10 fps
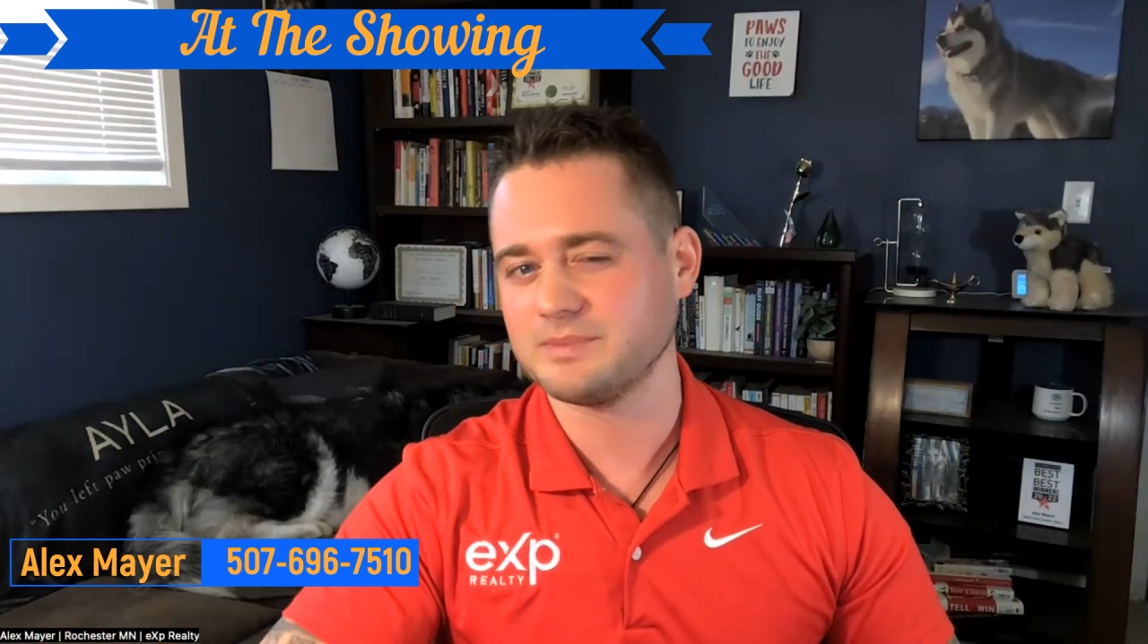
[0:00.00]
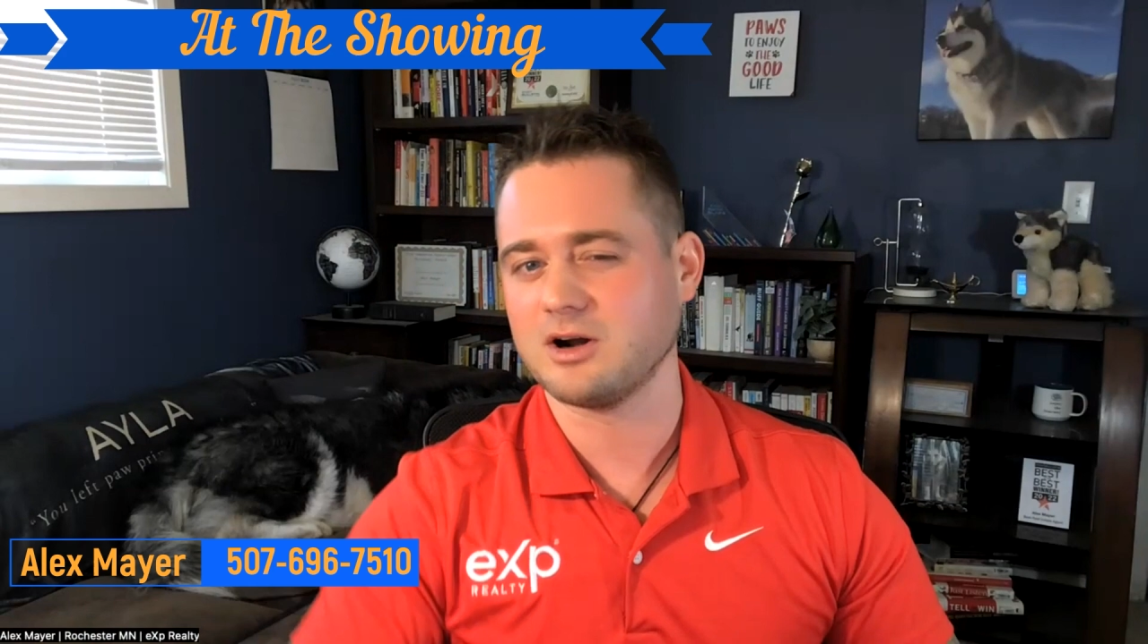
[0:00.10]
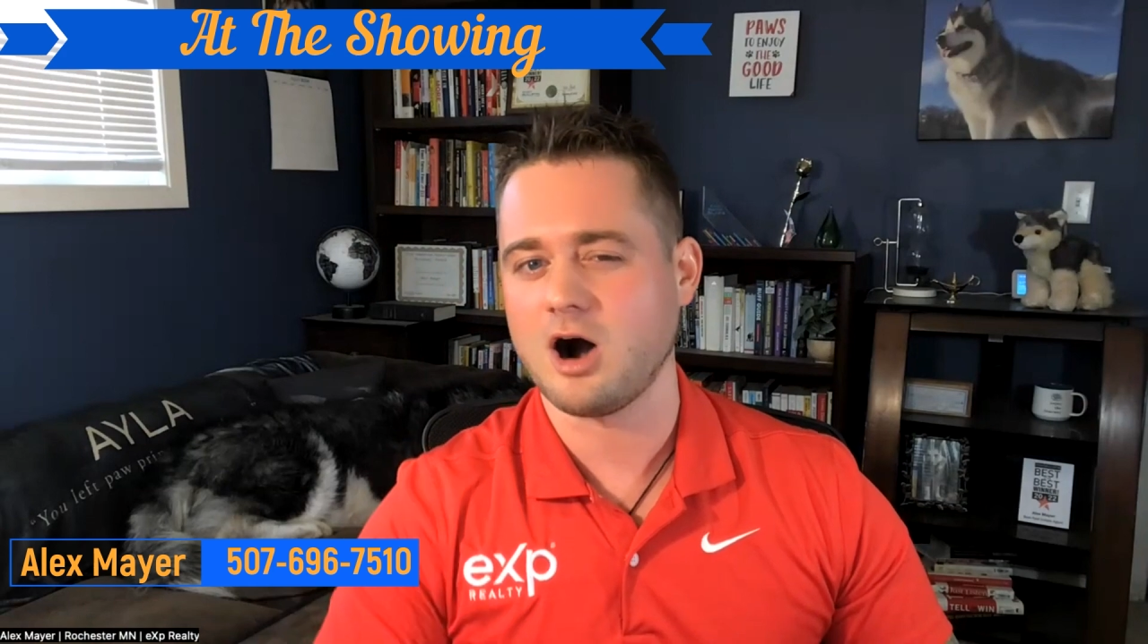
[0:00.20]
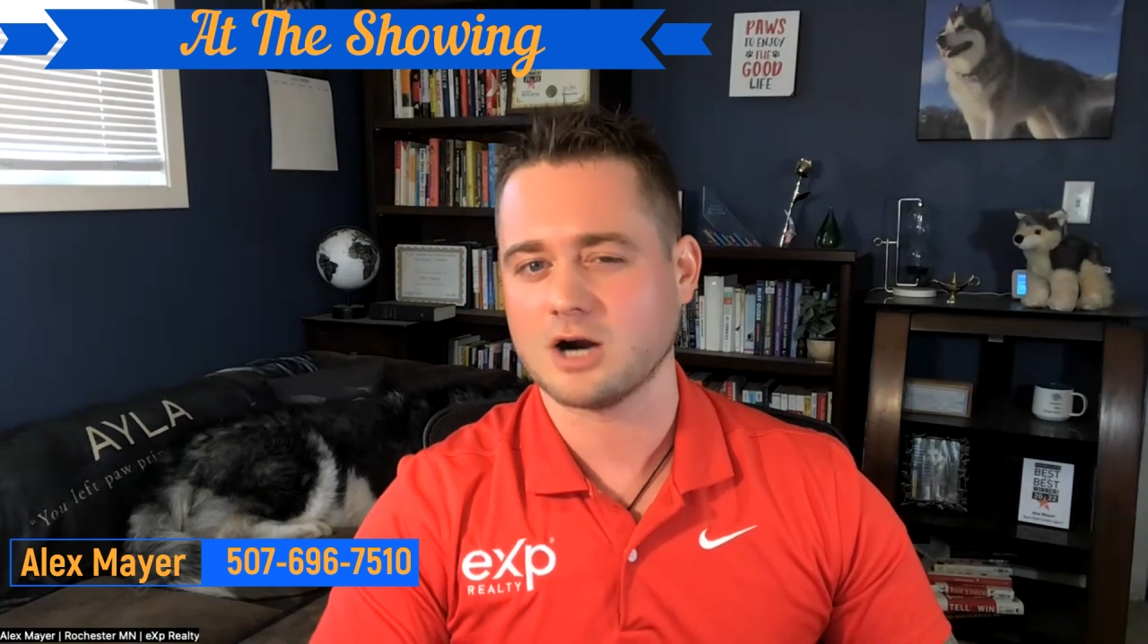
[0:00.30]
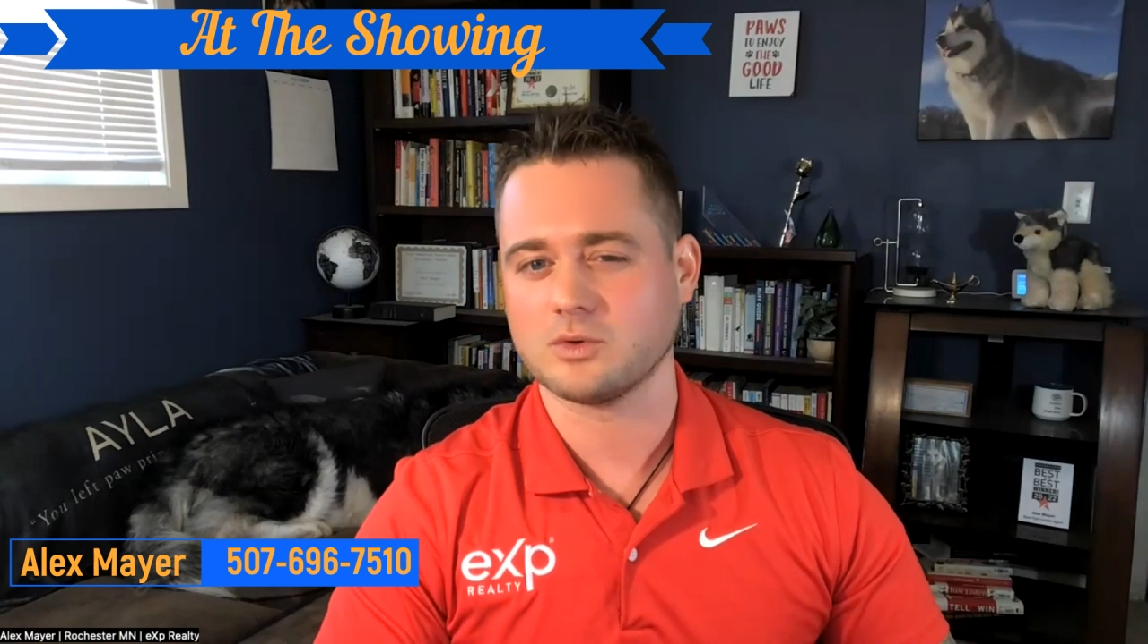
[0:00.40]
bit
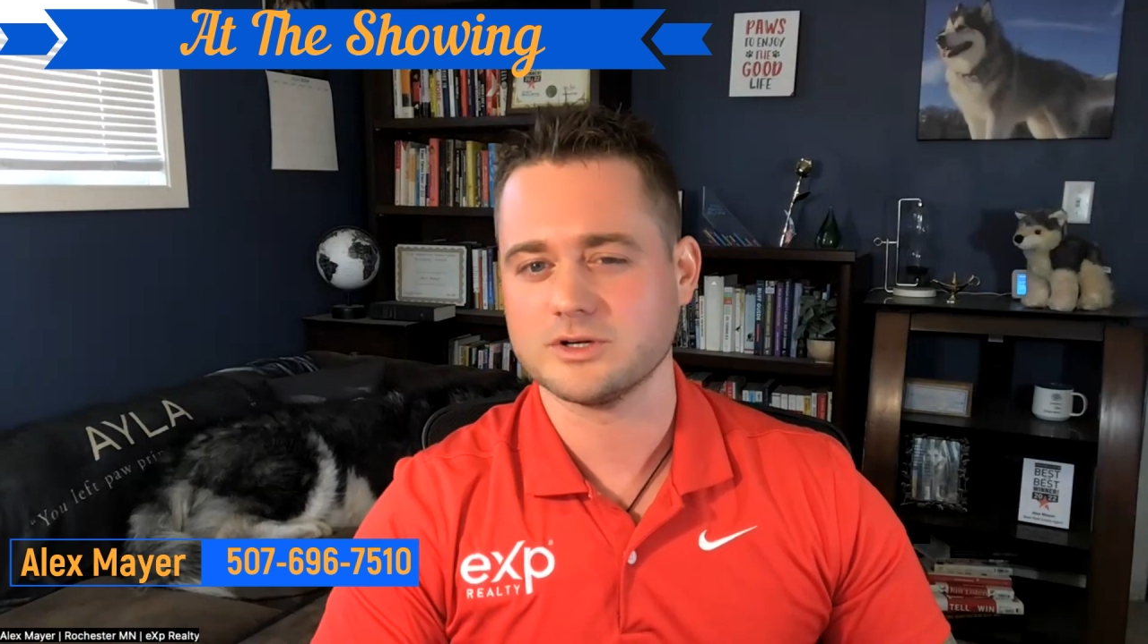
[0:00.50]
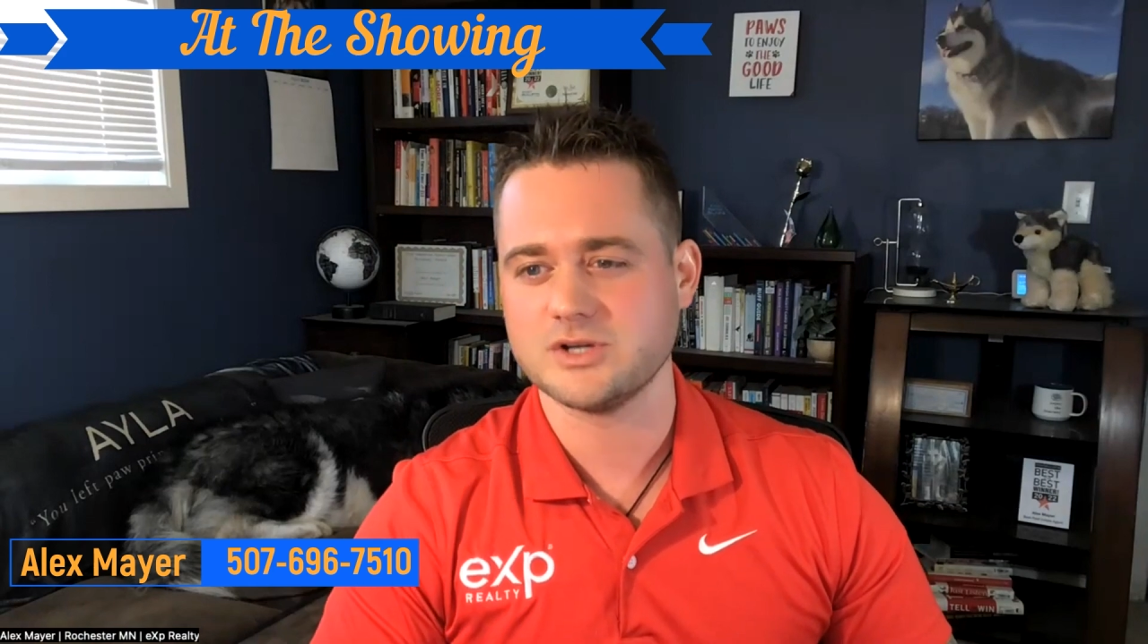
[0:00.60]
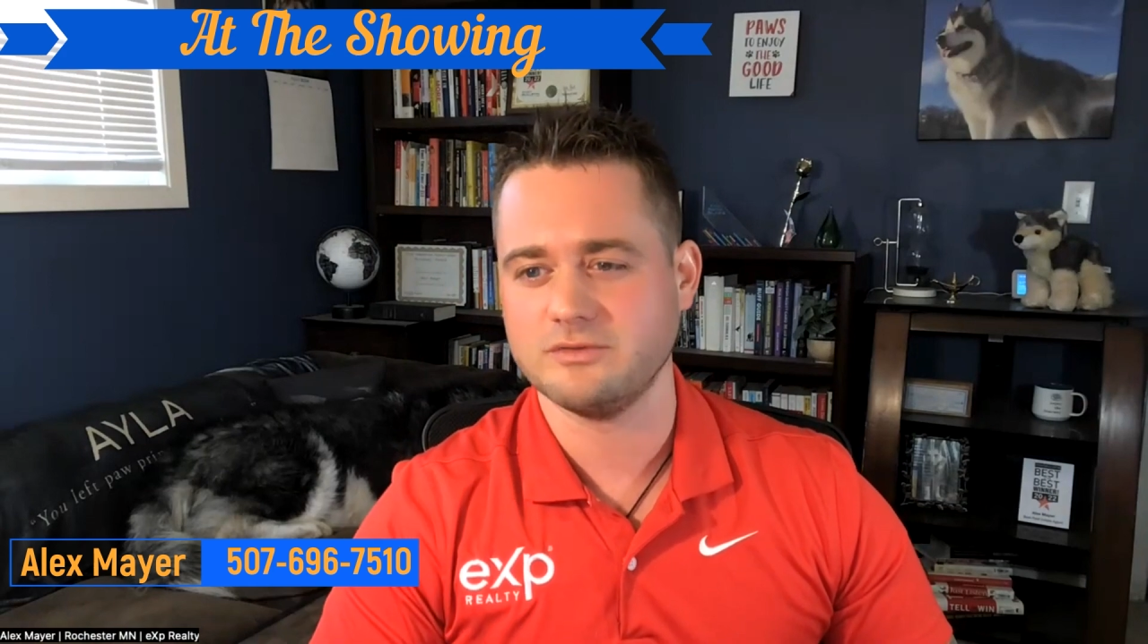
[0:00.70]
awkward